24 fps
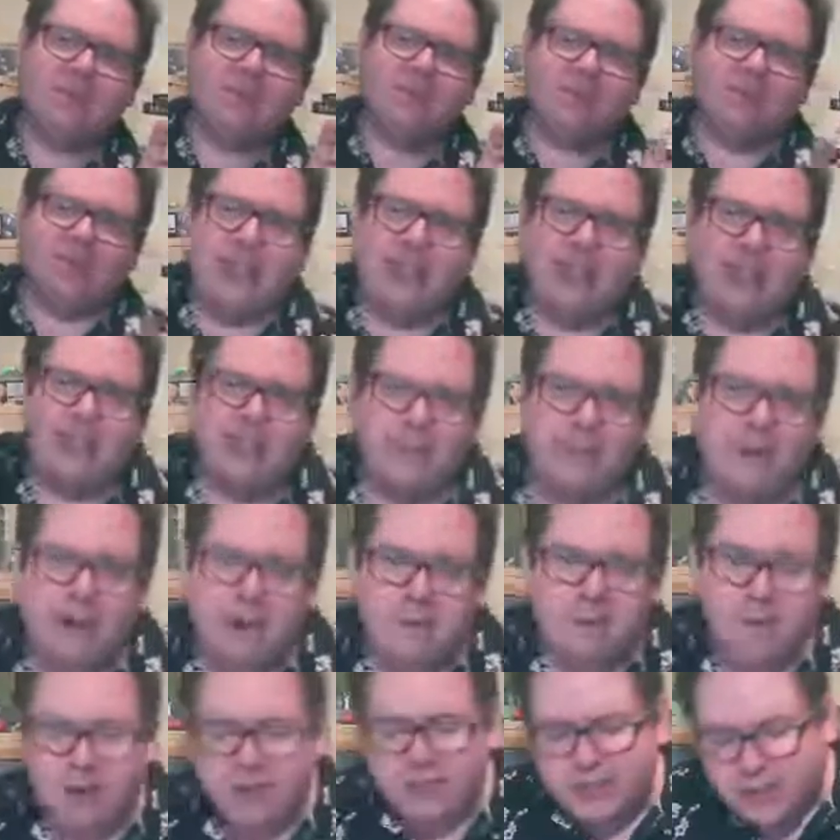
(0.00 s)
Thank you
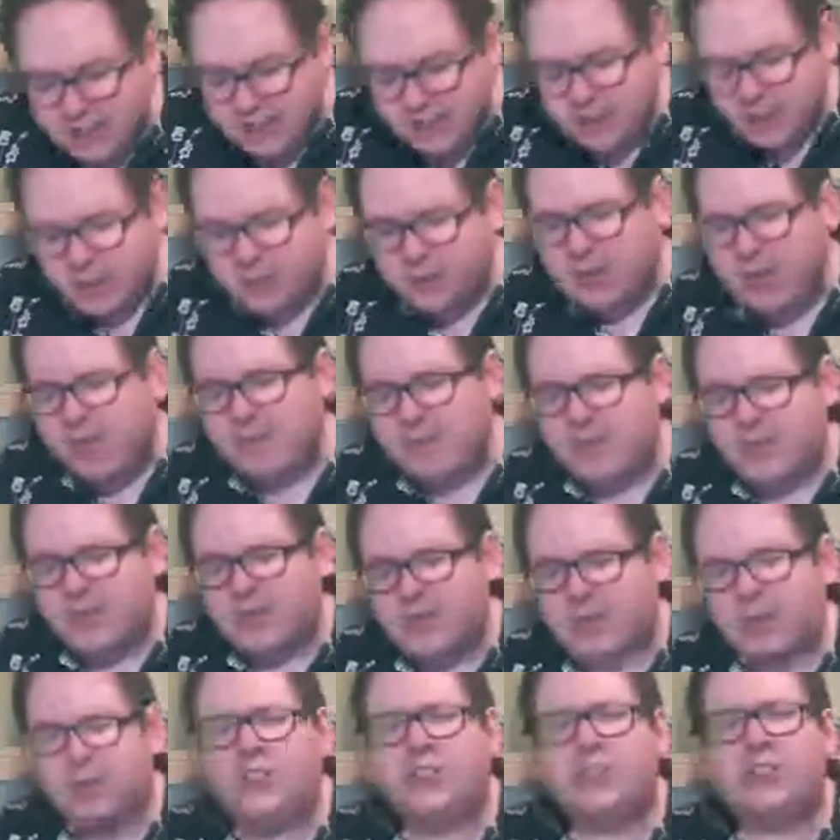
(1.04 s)
very much. As usual, if you
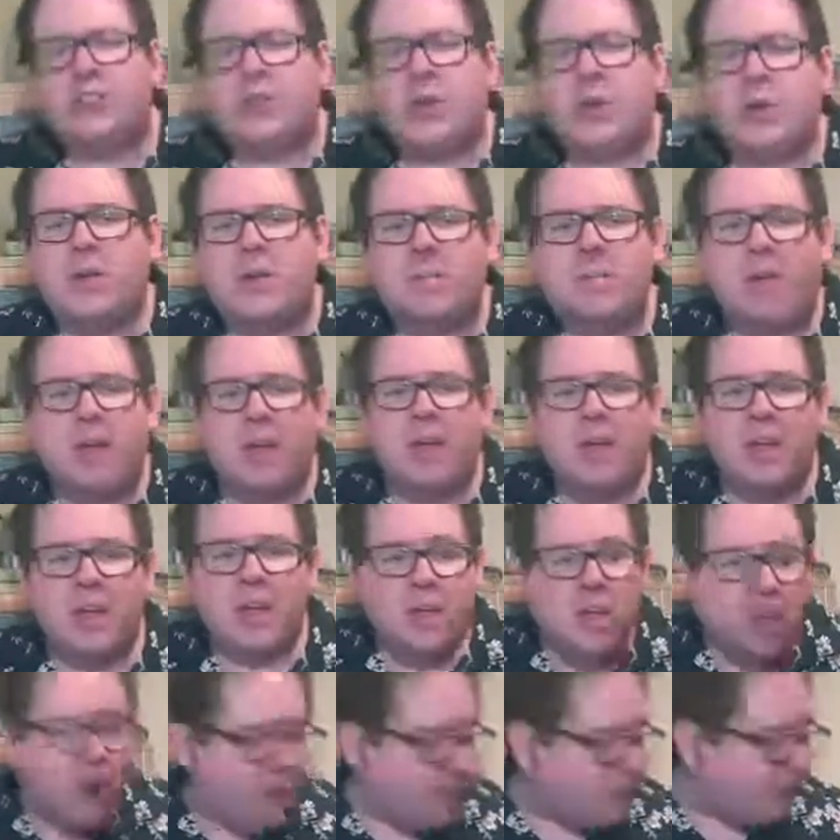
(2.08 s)
enjoyed the show, you can buy me a
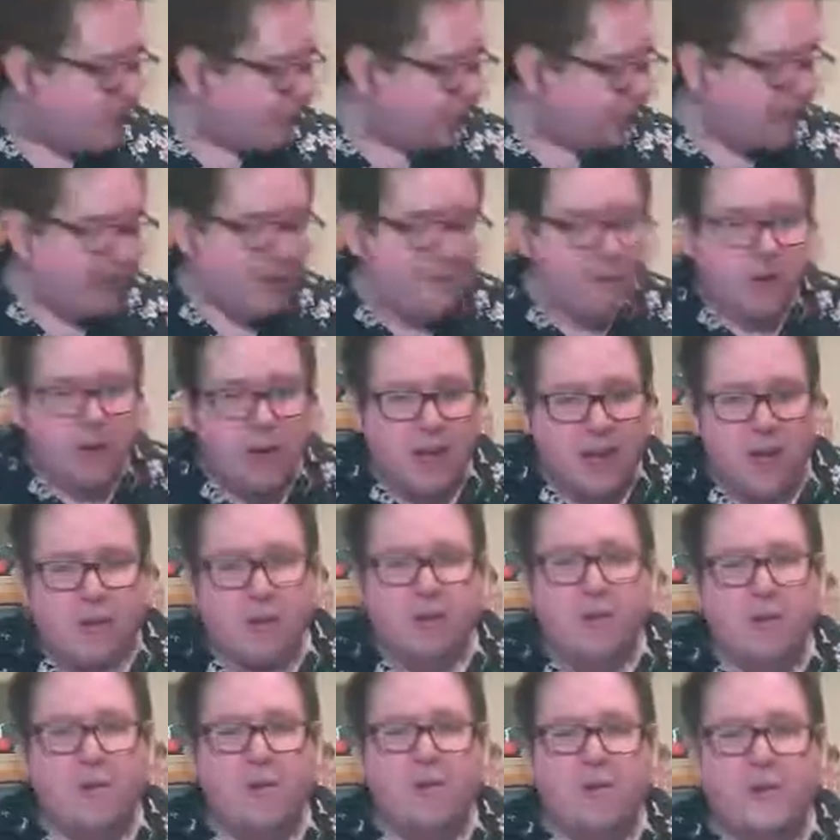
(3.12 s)
coffee at the link below,
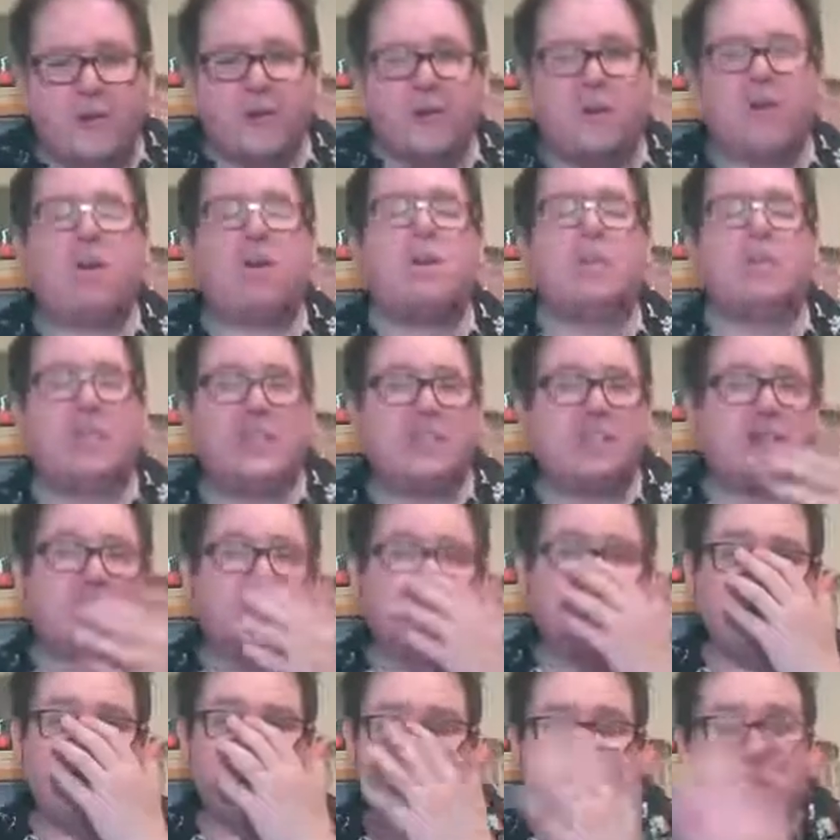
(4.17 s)

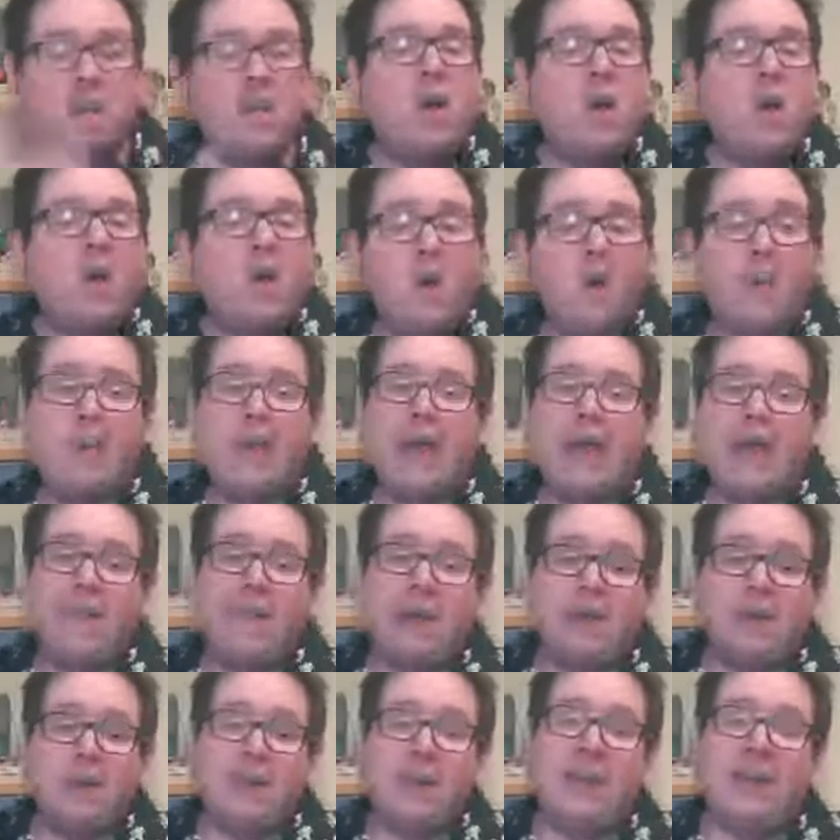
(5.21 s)
ko-fi.com/frizzfrizzle, or
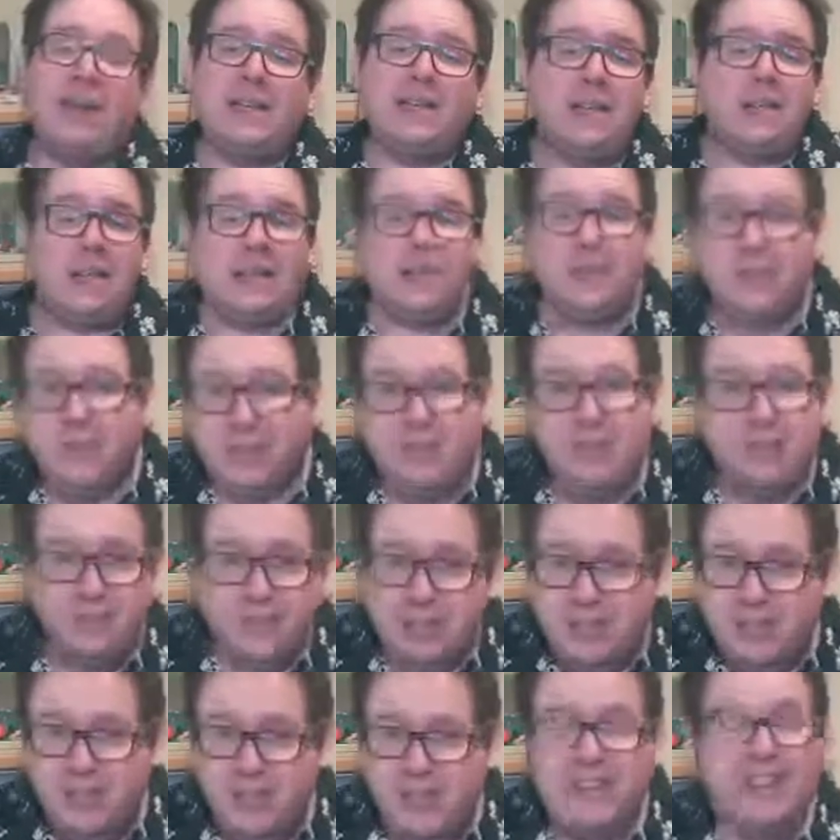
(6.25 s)

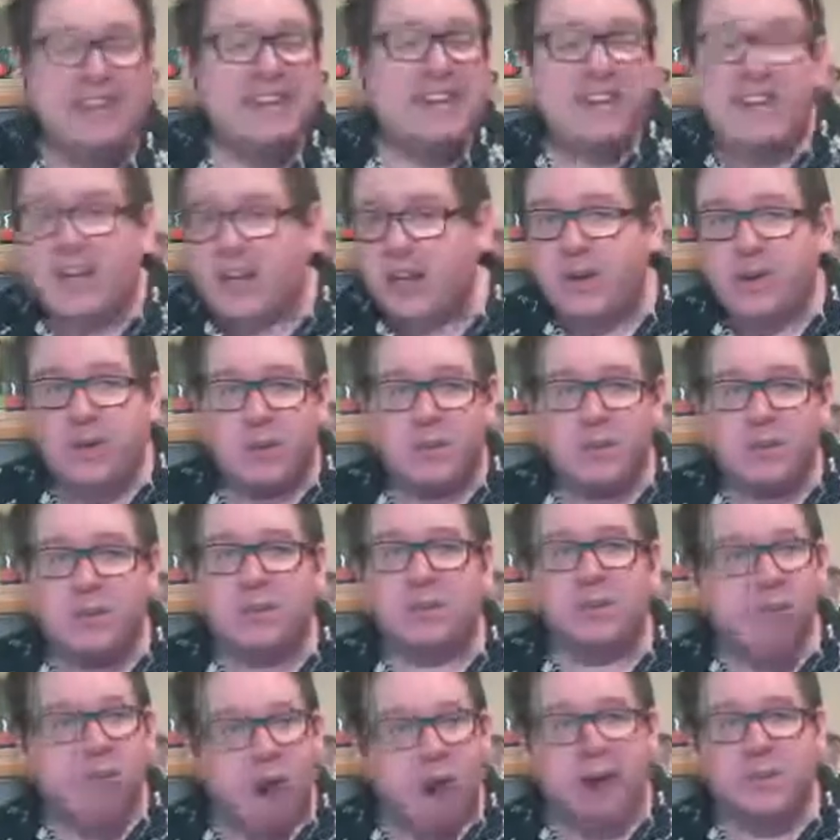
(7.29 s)
paypal.me/frizzfrizzle. You can always
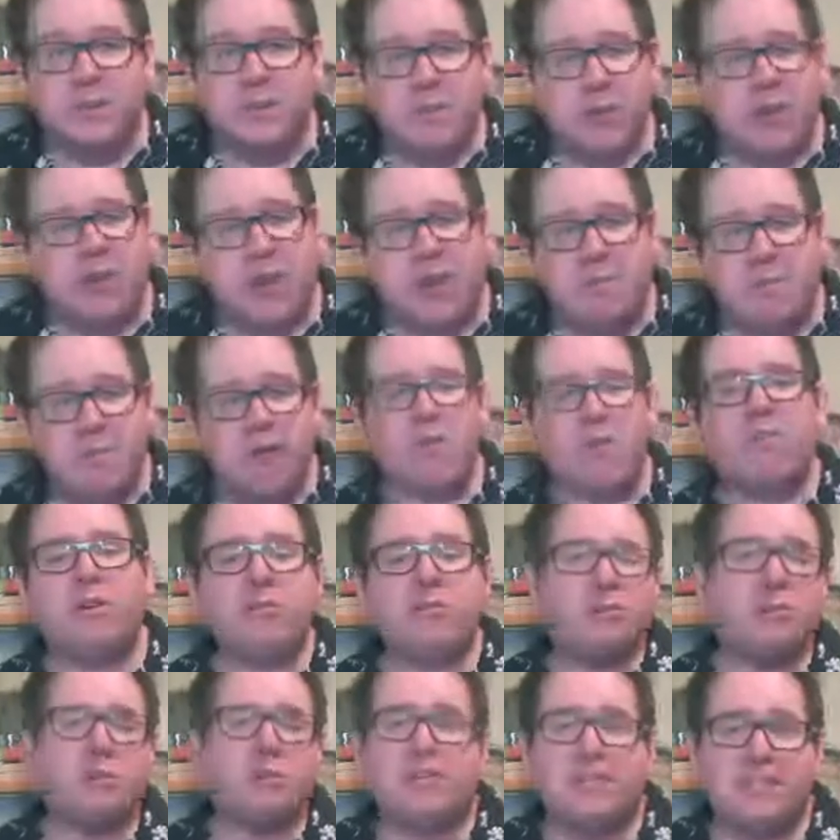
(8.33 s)
subscribe as well, like Mark
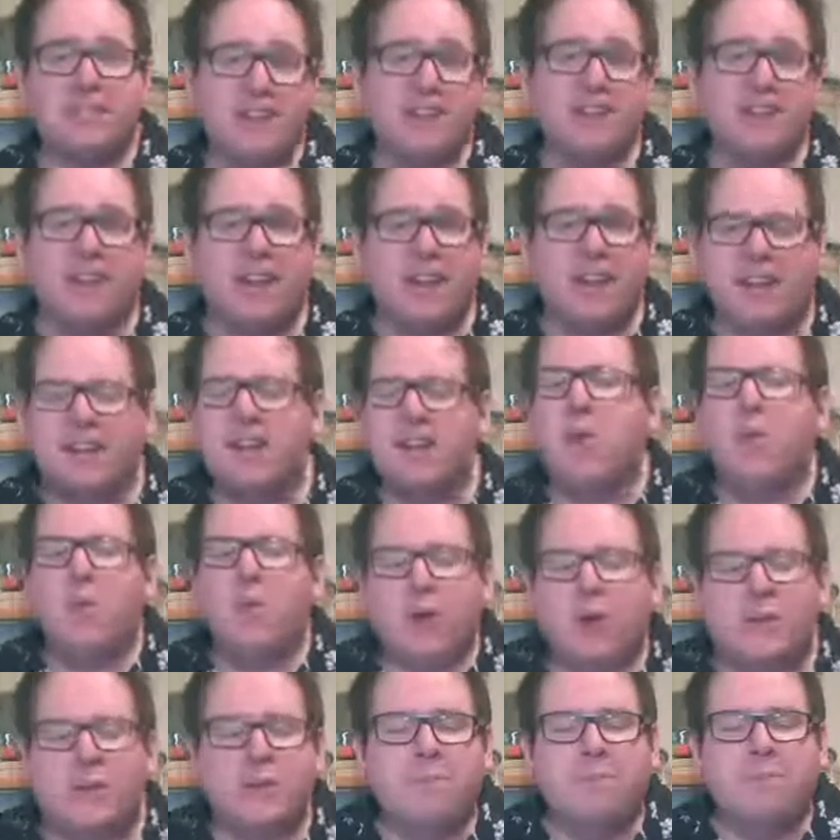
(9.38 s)
Grimshaw has done tonight.
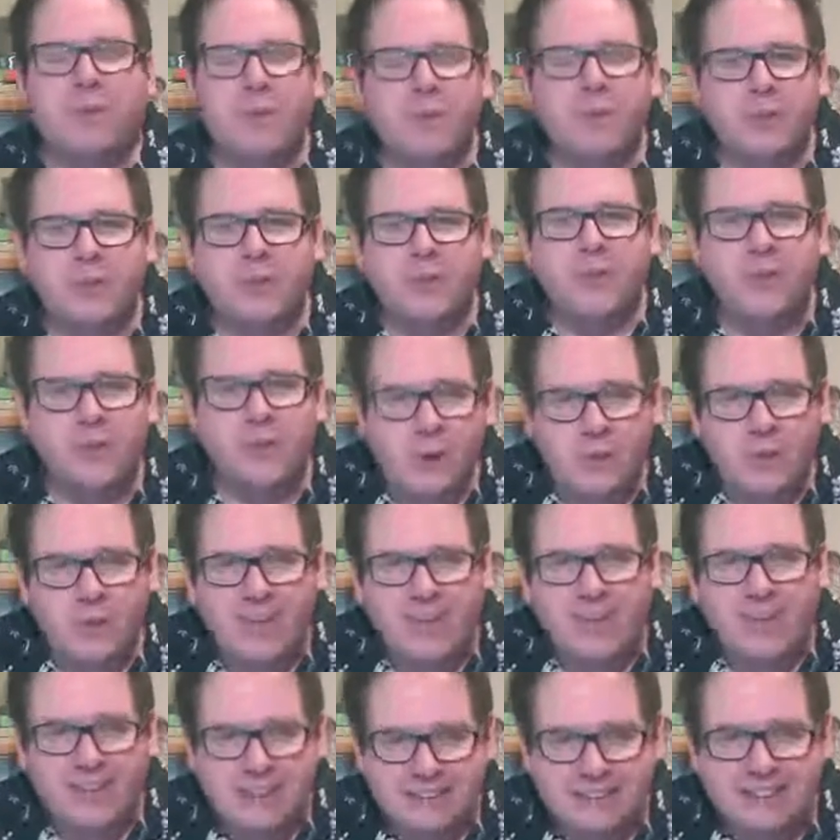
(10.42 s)
What a beautiful soul
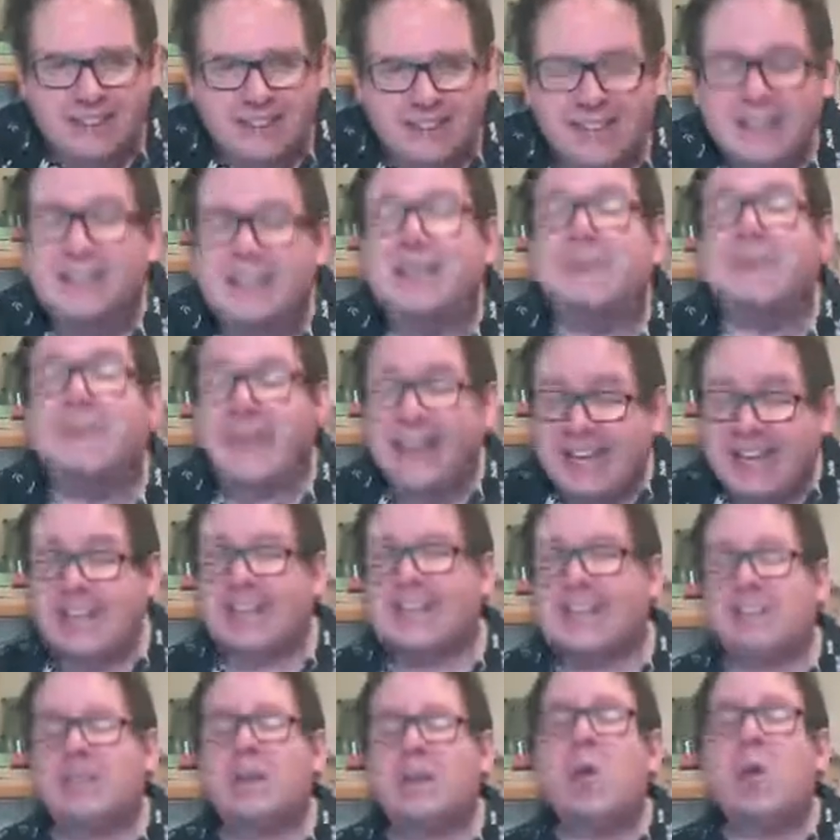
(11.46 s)
he is. But he
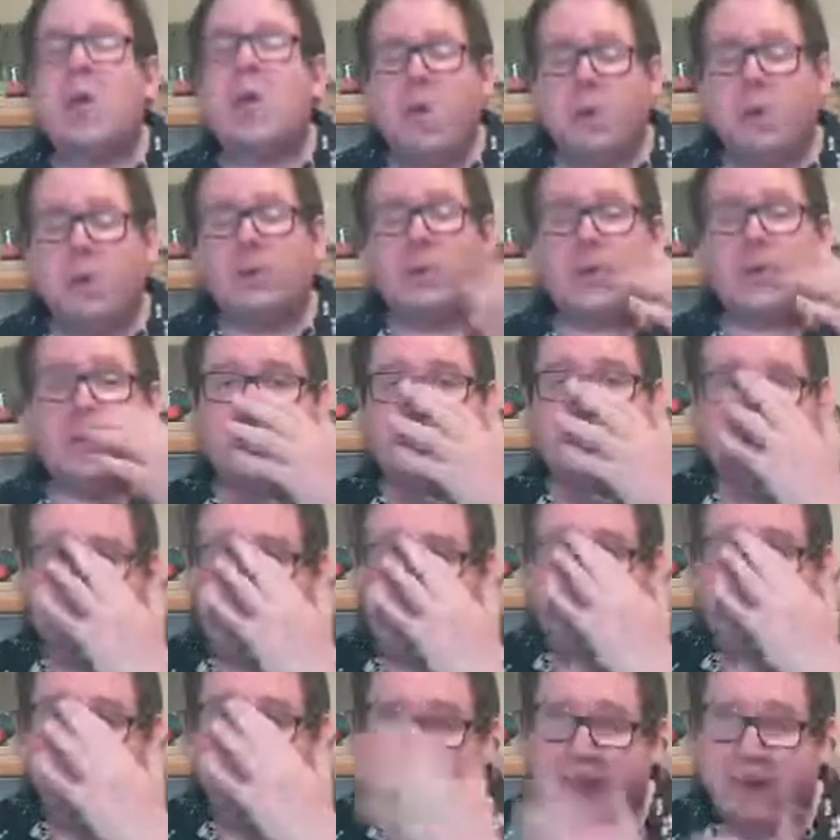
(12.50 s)
is also a
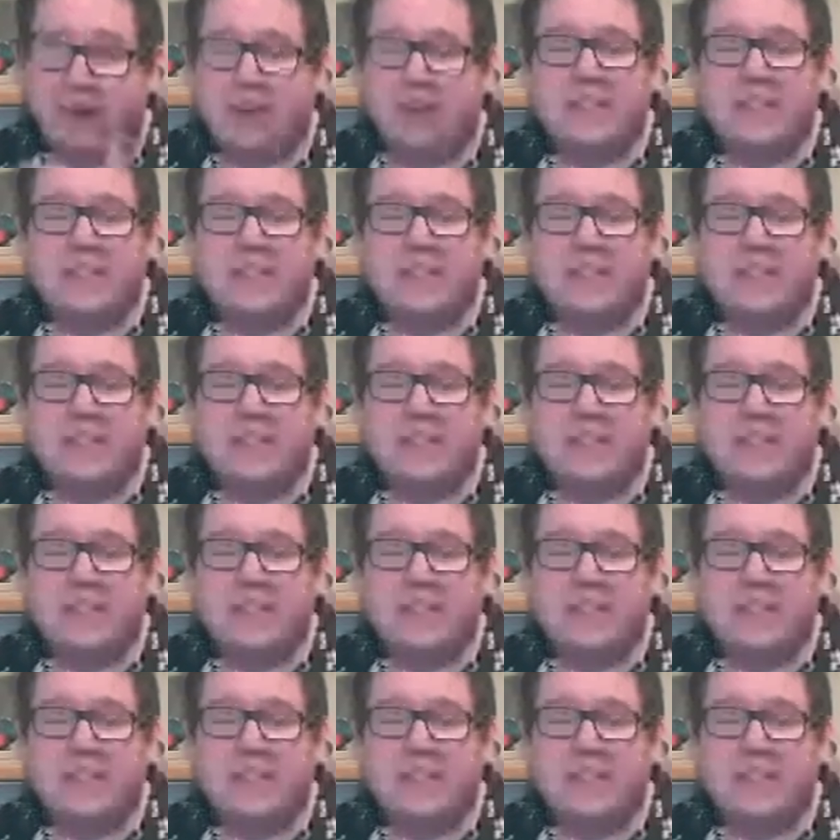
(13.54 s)
shitbean.